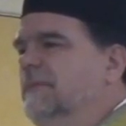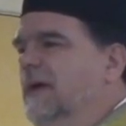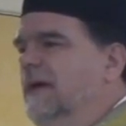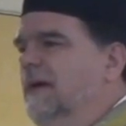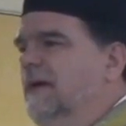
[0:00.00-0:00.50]

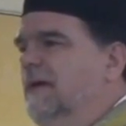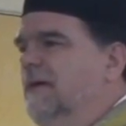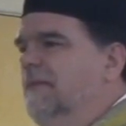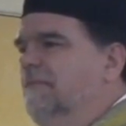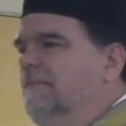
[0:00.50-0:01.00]

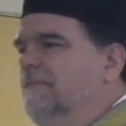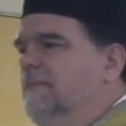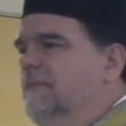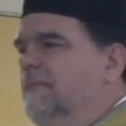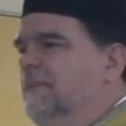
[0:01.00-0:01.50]

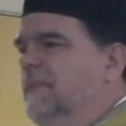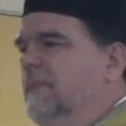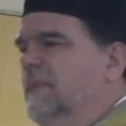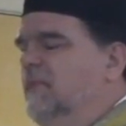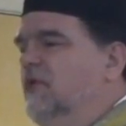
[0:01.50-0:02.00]

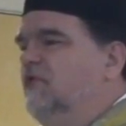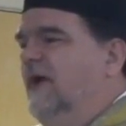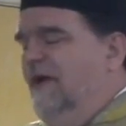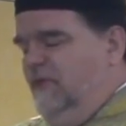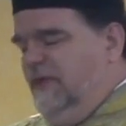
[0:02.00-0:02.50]
And we
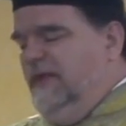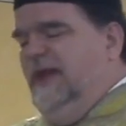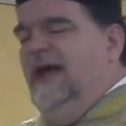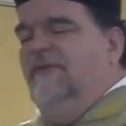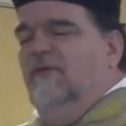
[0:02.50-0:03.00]
travel through the
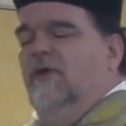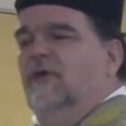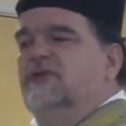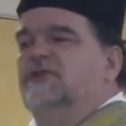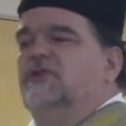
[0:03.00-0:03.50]
life of our
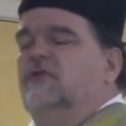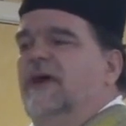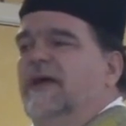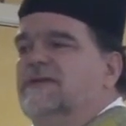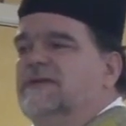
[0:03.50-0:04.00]
Lord Jesus
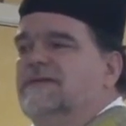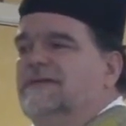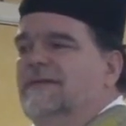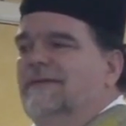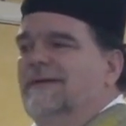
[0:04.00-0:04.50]
Christ.